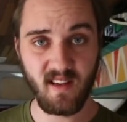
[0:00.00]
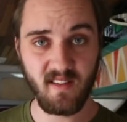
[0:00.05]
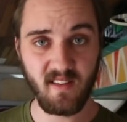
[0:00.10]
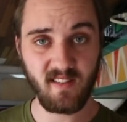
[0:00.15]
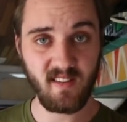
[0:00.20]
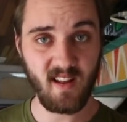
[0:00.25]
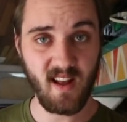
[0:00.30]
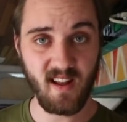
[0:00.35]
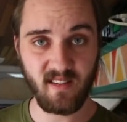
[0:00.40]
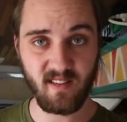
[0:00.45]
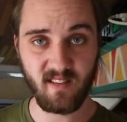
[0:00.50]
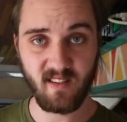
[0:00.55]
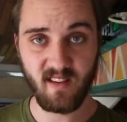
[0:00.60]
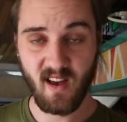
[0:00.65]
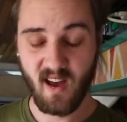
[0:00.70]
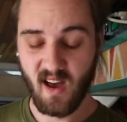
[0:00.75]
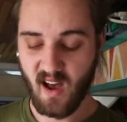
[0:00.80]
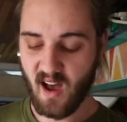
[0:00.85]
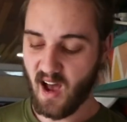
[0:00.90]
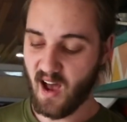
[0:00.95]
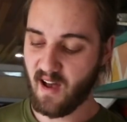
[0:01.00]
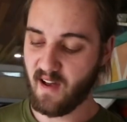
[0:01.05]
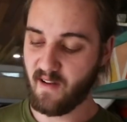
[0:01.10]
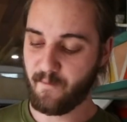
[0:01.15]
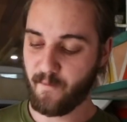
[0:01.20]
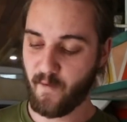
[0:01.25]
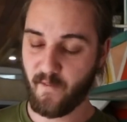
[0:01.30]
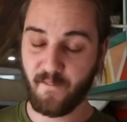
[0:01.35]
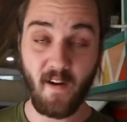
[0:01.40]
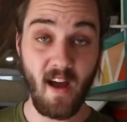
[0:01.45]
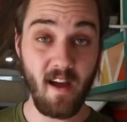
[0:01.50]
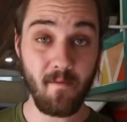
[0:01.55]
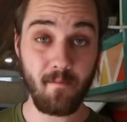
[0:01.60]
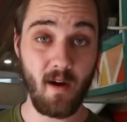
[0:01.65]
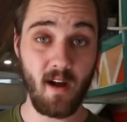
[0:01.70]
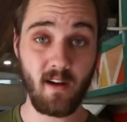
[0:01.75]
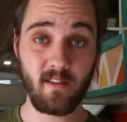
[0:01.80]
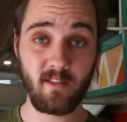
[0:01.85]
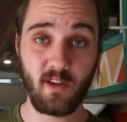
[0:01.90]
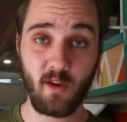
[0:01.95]
in the States for five
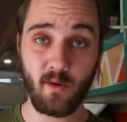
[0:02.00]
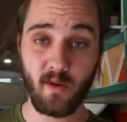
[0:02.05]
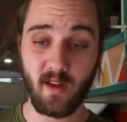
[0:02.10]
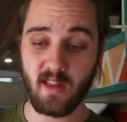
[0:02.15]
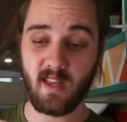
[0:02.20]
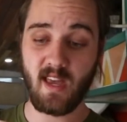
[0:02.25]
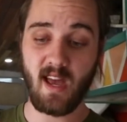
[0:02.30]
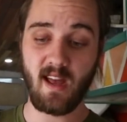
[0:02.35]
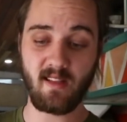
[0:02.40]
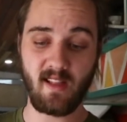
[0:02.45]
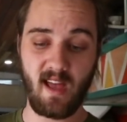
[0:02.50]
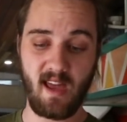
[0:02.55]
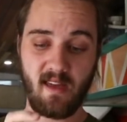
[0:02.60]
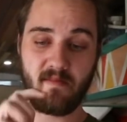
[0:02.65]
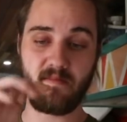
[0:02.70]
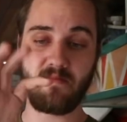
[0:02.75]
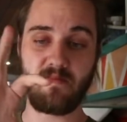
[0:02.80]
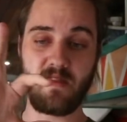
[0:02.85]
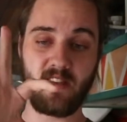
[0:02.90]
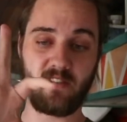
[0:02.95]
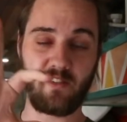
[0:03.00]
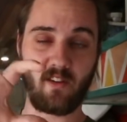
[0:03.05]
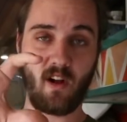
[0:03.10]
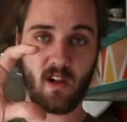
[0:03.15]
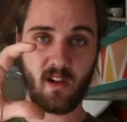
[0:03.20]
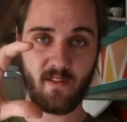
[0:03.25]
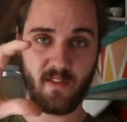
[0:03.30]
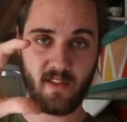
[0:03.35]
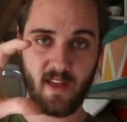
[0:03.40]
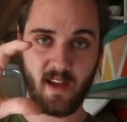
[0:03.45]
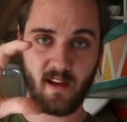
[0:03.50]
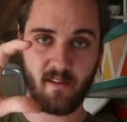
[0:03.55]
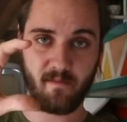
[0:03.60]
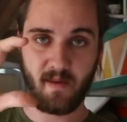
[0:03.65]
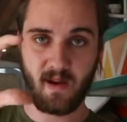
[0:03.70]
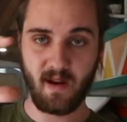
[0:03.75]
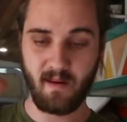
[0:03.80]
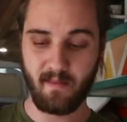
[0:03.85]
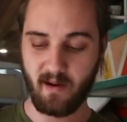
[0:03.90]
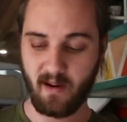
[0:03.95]
bucks, you can get like this tall of a thing.
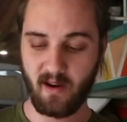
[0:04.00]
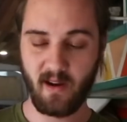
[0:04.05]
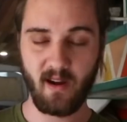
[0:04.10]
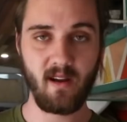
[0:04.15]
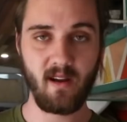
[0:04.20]
no, you can't